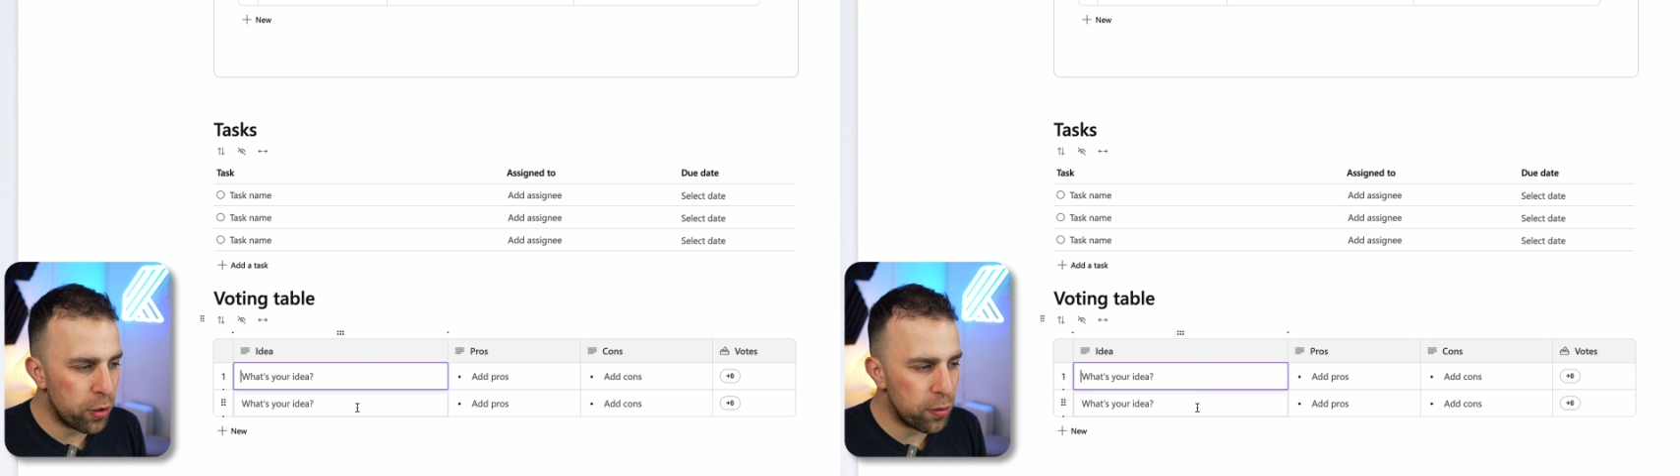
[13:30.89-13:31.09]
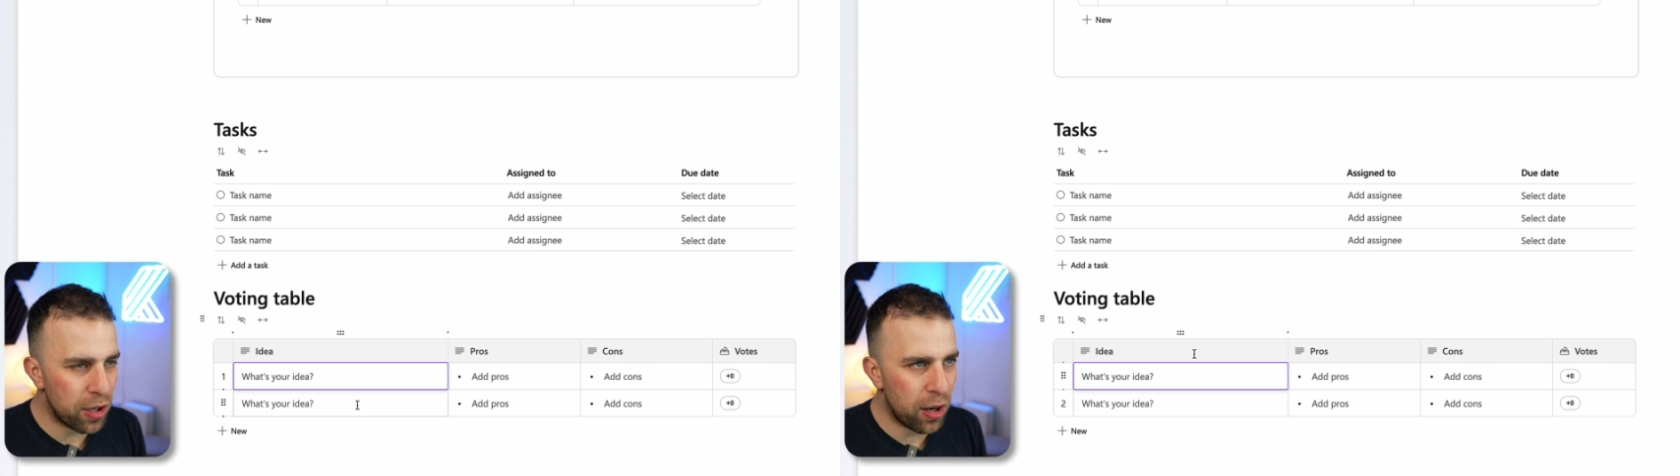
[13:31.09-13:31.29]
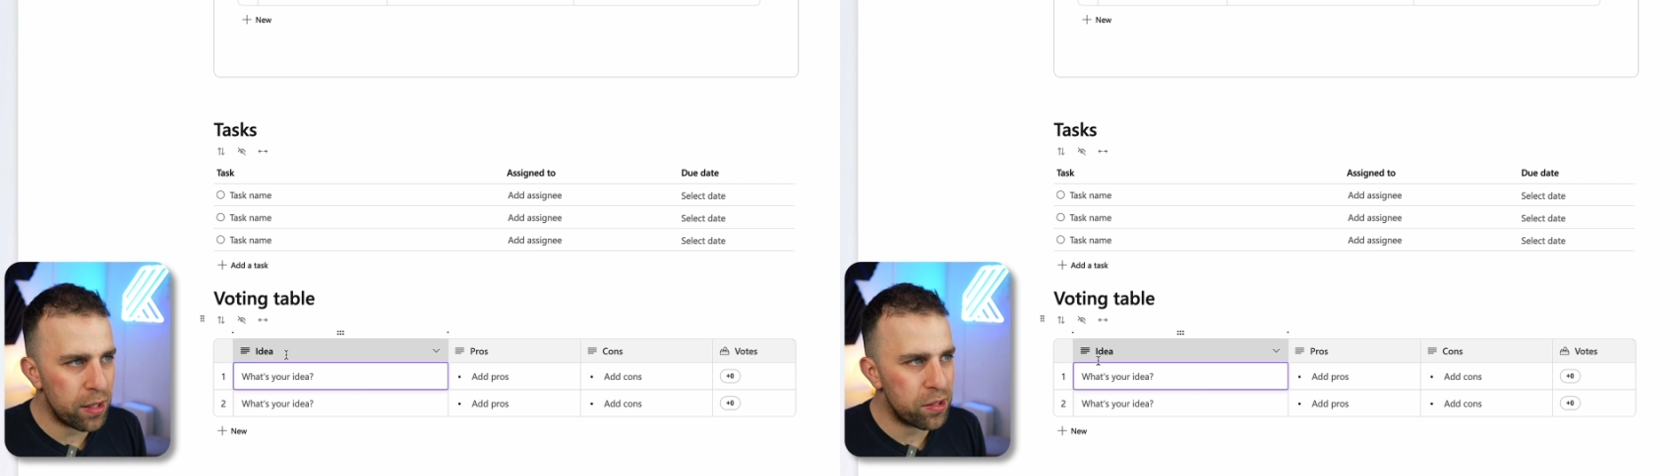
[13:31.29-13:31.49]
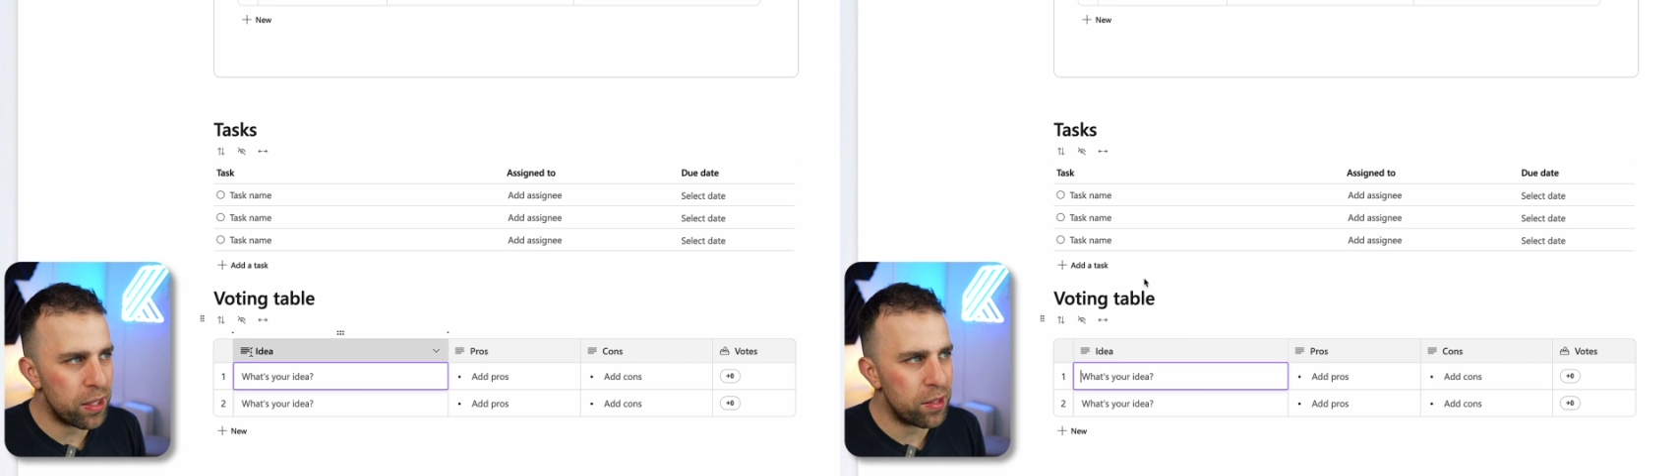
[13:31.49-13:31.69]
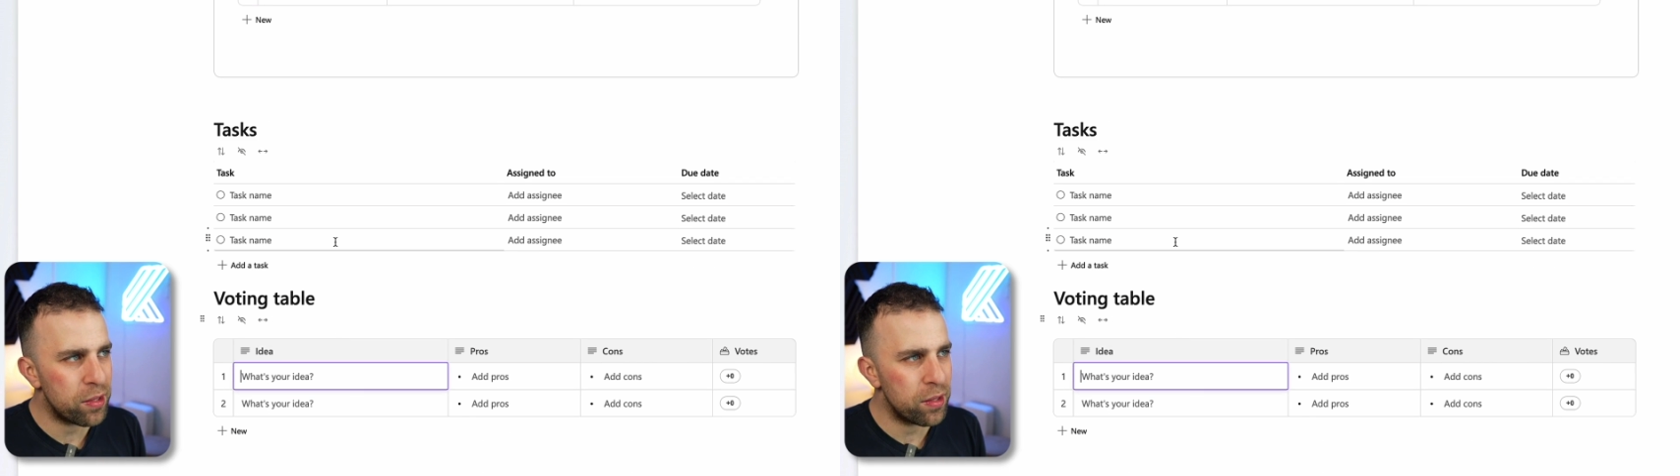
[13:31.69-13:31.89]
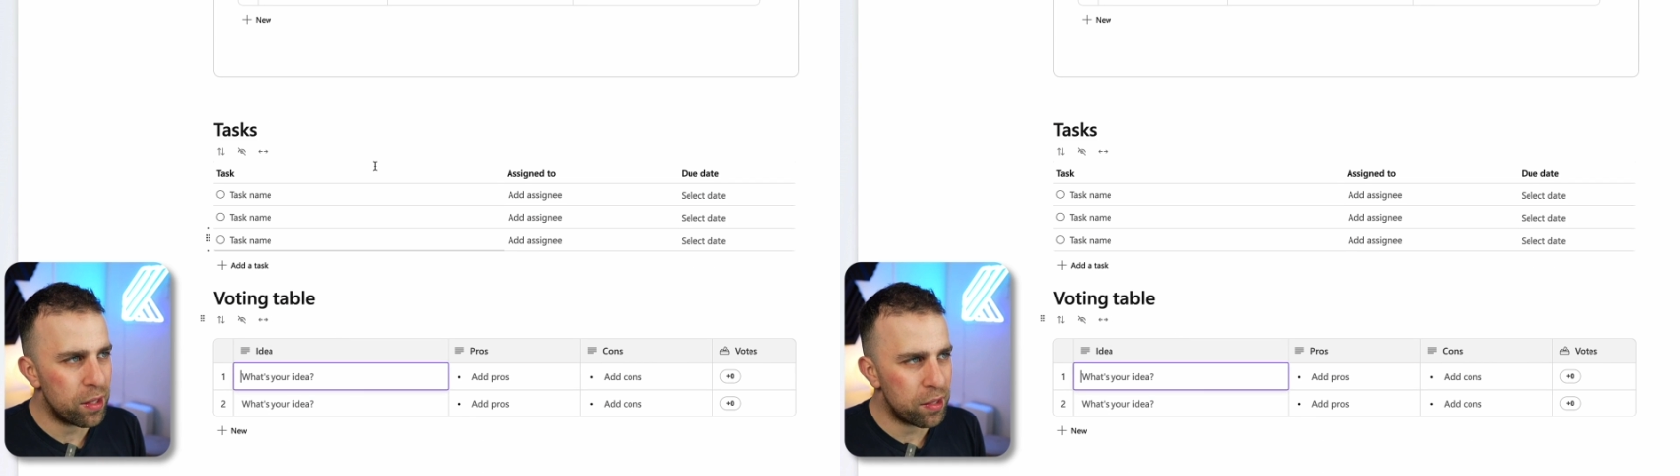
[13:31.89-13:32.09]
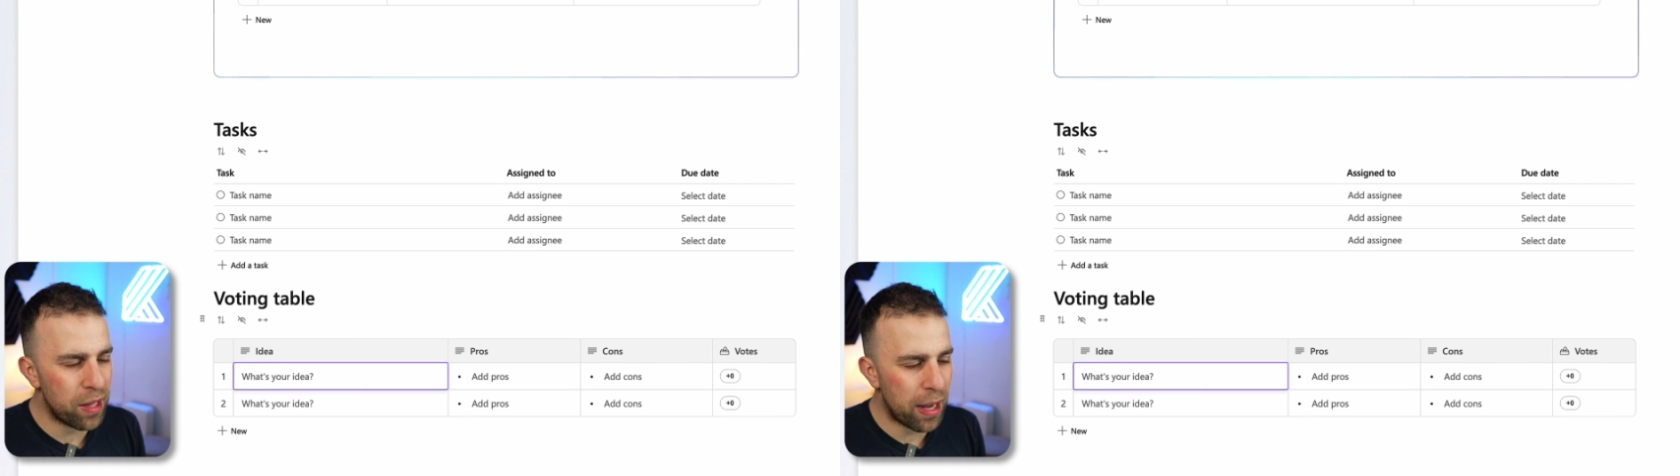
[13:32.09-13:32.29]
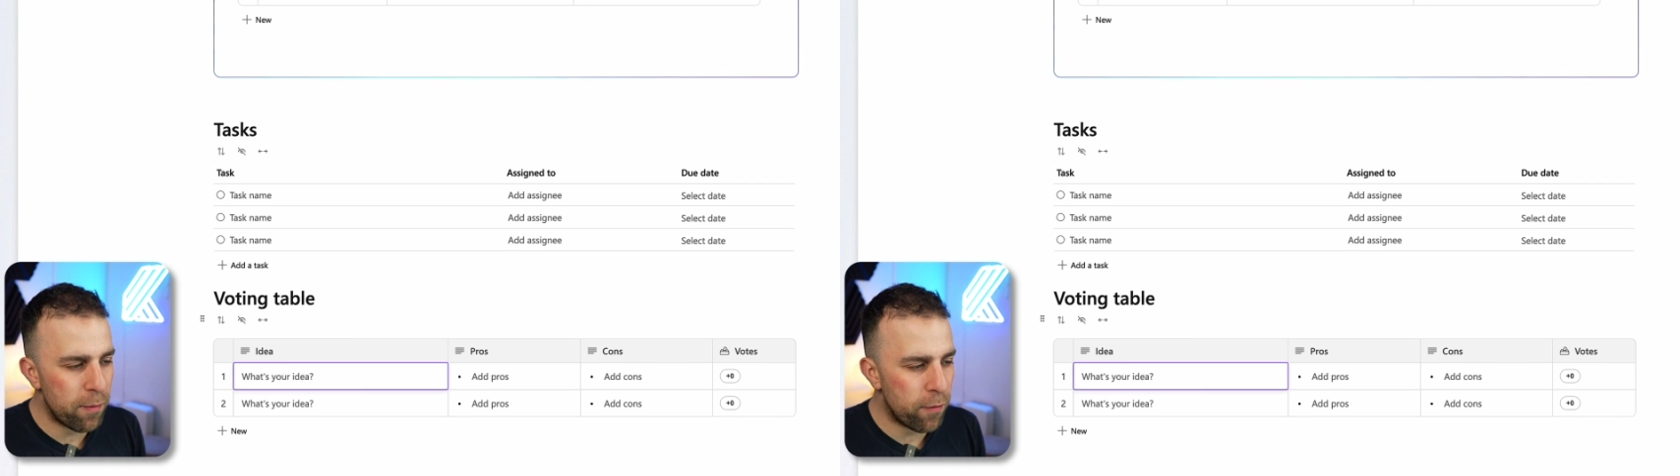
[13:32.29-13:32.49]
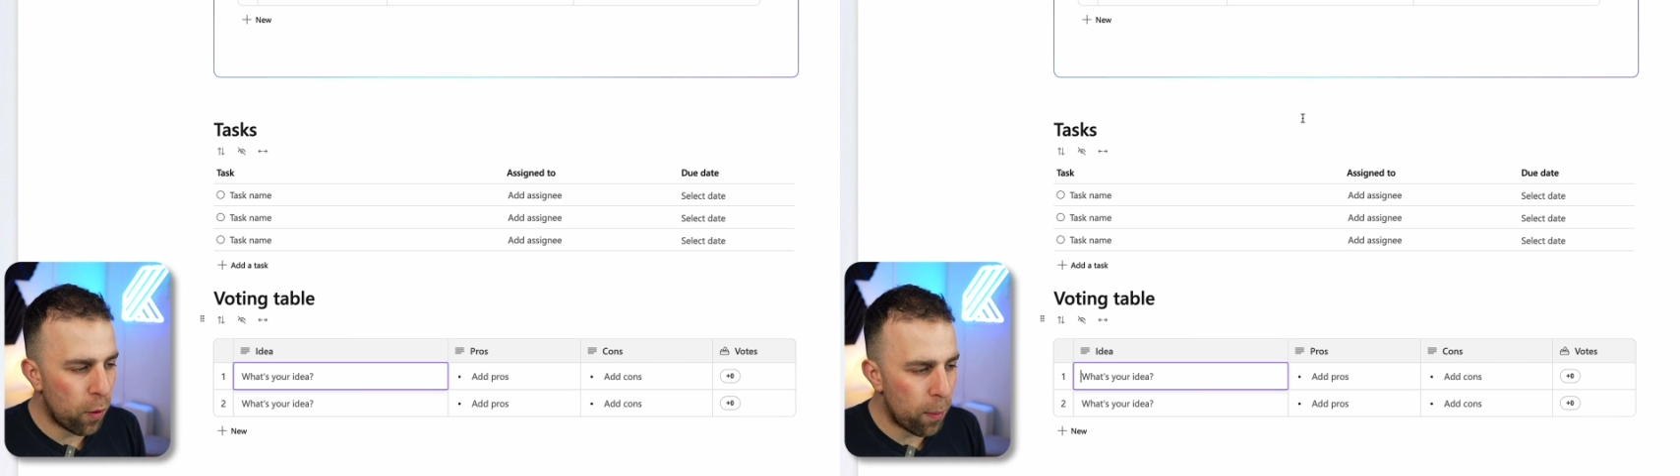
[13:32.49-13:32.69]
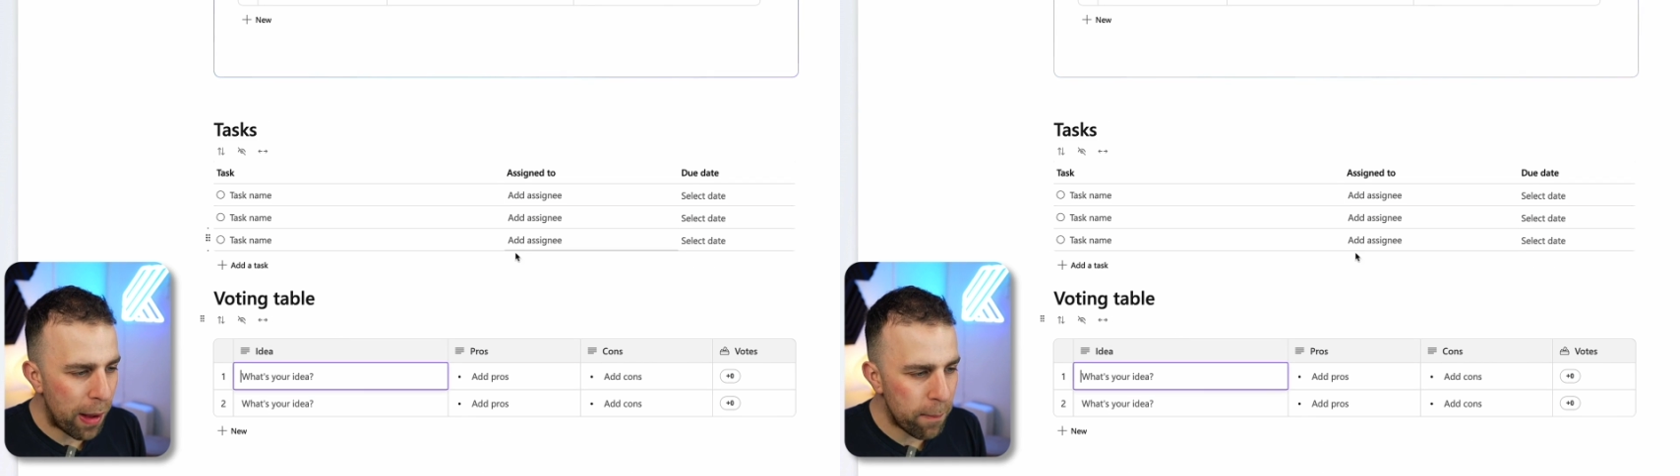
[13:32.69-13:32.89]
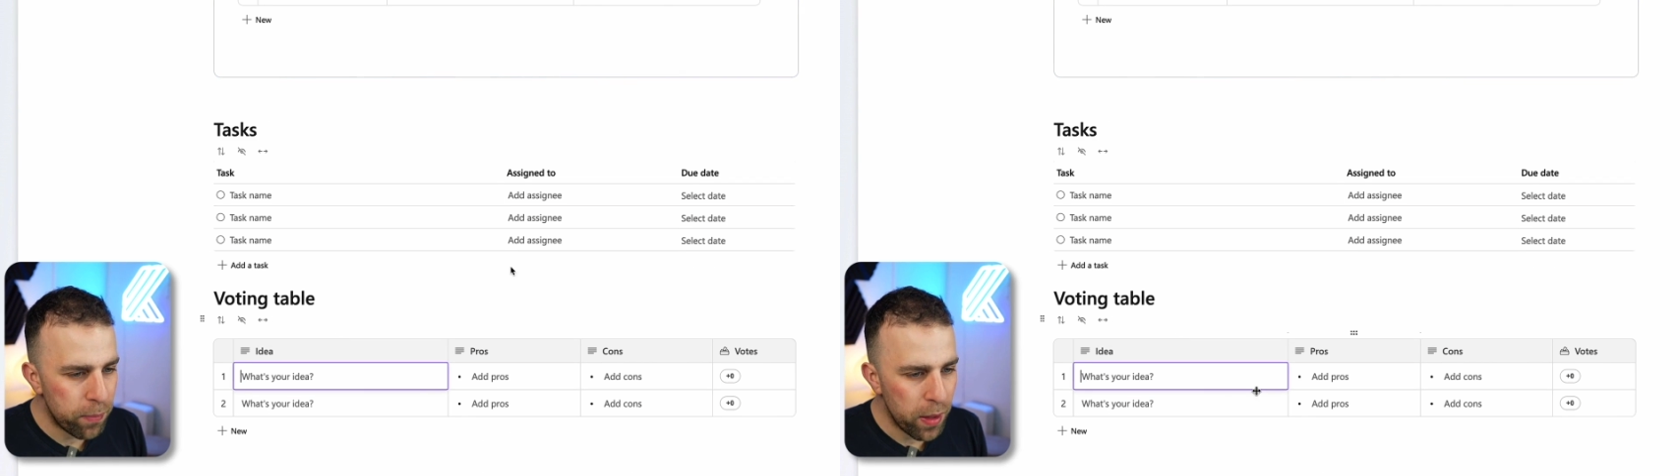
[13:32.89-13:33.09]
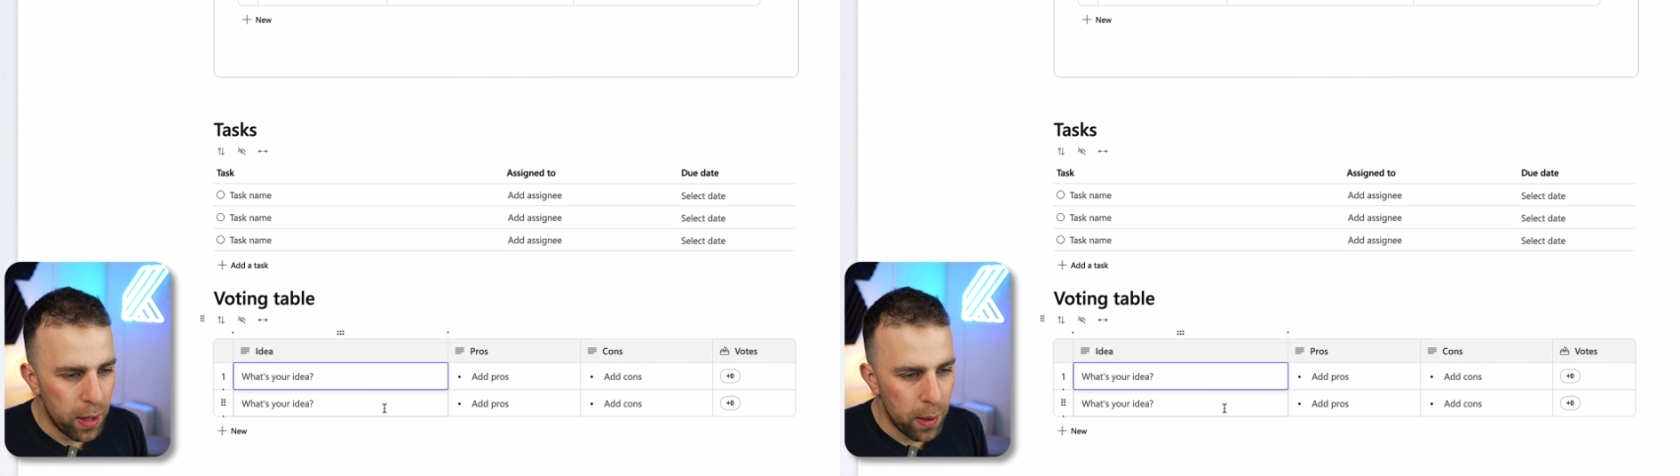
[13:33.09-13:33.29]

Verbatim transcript: utilizes the same format